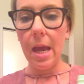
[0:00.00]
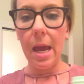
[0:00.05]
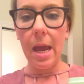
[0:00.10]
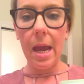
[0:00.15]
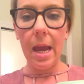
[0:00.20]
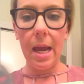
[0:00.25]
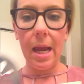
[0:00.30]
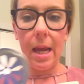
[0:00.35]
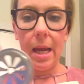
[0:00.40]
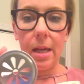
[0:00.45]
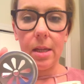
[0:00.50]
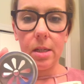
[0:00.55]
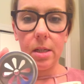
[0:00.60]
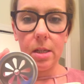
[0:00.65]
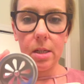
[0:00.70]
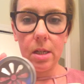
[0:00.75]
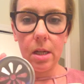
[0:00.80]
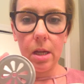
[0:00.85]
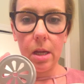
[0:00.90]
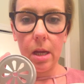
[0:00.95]

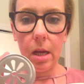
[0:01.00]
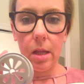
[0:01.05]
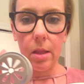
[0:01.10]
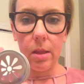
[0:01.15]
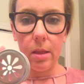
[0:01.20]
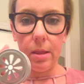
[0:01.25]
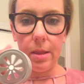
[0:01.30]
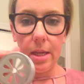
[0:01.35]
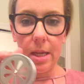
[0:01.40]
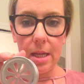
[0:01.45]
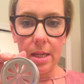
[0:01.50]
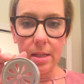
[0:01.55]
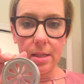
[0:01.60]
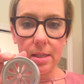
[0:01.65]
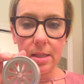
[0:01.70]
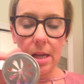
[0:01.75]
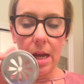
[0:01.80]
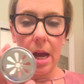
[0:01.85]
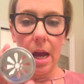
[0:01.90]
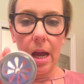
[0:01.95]
And these
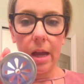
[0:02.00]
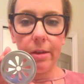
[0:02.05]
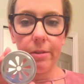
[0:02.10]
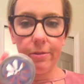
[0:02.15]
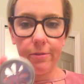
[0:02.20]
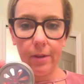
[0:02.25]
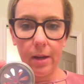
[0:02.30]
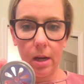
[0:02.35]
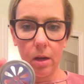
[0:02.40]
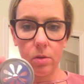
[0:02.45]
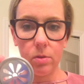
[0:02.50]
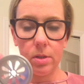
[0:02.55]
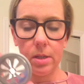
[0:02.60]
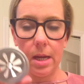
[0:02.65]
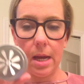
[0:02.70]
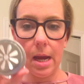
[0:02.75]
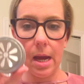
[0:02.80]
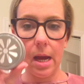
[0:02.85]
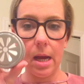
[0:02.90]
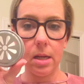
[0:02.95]
I found
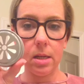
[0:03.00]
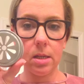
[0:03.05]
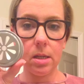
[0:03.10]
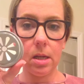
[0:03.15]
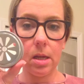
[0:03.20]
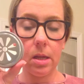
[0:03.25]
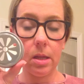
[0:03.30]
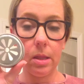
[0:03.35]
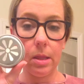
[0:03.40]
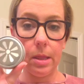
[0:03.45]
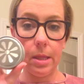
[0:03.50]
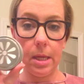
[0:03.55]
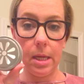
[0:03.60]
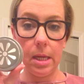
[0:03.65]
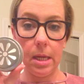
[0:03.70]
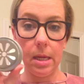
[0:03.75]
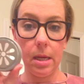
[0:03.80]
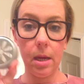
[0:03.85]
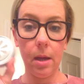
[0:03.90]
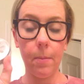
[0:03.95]
at
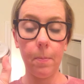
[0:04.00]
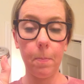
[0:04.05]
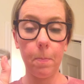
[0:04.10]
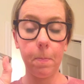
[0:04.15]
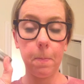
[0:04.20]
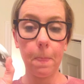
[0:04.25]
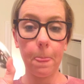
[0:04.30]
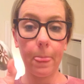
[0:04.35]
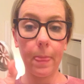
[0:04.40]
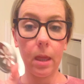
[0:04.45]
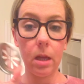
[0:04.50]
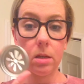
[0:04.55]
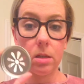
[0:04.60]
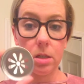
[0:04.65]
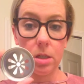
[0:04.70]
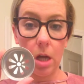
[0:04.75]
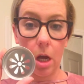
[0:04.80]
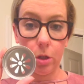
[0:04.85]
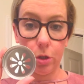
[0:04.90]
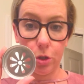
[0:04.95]
the
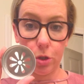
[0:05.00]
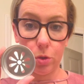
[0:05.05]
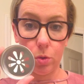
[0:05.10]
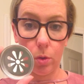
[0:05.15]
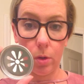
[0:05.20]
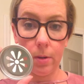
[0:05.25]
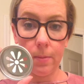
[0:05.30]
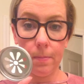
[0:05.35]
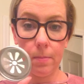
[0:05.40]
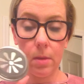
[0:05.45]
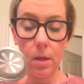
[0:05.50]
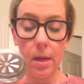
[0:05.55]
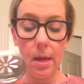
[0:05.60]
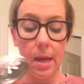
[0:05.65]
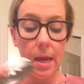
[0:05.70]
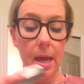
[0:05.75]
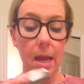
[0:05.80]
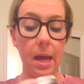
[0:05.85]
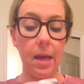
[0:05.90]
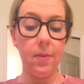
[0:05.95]
dollar store,
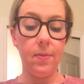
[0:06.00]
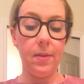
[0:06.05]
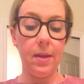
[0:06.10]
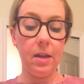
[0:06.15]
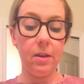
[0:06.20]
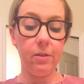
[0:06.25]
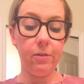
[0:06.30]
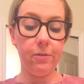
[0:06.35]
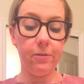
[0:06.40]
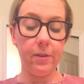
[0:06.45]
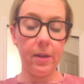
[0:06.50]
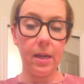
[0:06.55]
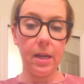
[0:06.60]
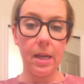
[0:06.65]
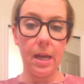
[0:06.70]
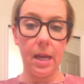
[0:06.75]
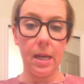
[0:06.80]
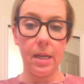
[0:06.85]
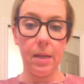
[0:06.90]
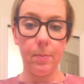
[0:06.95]
and they fit
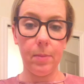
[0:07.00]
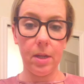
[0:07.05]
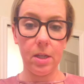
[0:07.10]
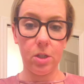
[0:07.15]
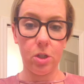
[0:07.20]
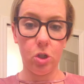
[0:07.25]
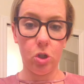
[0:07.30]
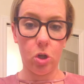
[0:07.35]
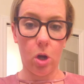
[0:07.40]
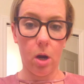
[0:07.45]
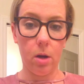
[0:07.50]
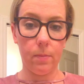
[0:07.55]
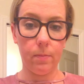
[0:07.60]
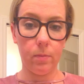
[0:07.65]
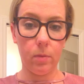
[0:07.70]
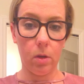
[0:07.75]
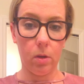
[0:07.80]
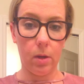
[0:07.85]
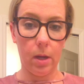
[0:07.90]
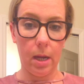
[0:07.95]
any mason jar,
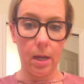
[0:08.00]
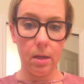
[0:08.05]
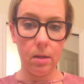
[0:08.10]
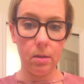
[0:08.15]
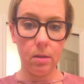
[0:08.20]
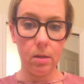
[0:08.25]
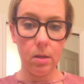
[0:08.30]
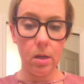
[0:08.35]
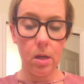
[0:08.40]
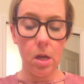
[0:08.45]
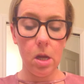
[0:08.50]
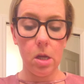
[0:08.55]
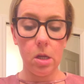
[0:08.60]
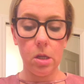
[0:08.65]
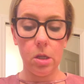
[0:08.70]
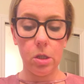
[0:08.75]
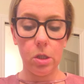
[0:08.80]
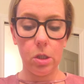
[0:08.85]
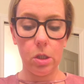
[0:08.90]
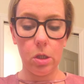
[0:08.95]
okay?
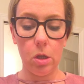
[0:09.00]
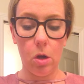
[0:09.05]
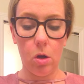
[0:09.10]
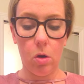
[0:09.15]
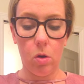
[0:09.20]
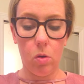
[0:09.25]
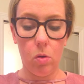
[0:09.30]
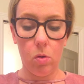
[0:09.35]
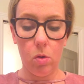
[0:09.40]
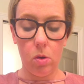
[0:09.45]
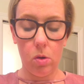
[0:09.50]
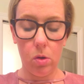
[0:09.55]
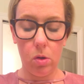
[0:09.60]
So